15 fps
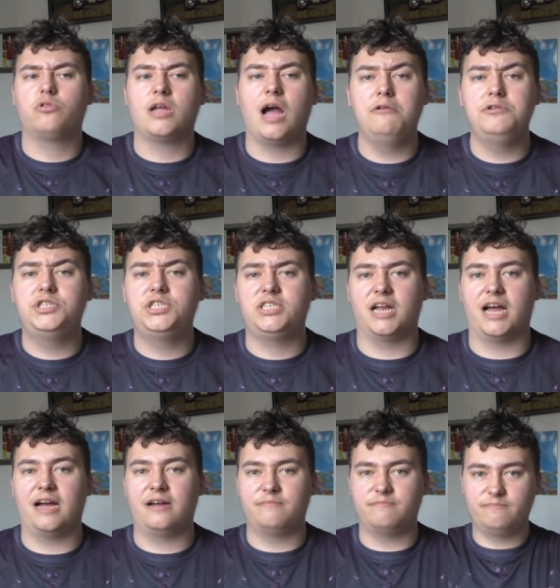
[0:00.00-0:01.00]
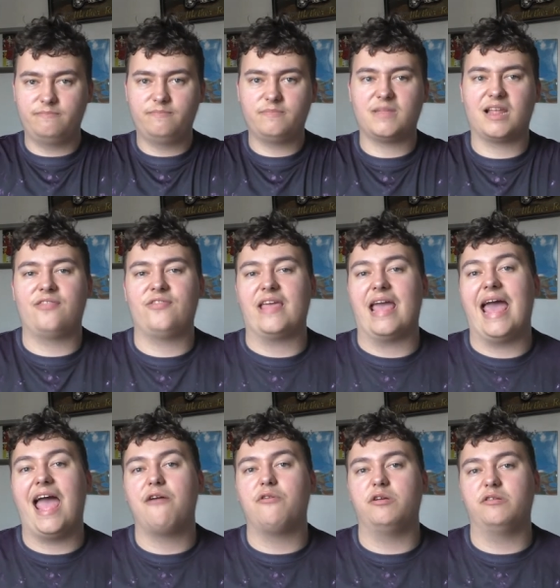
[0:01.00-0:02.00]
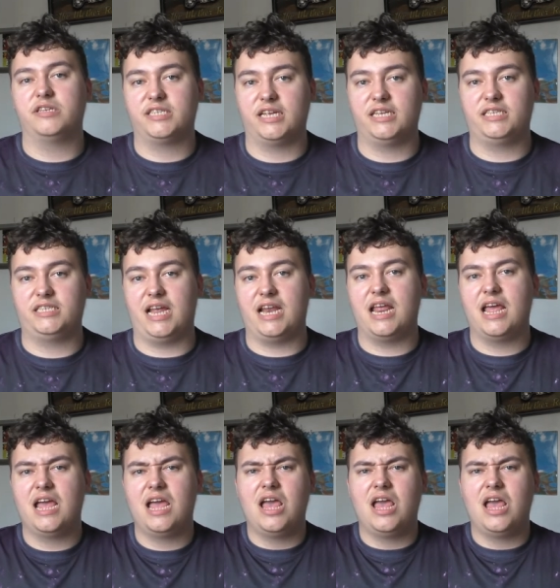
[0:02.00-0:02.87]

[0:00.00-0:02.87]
coaster and the area it sits in,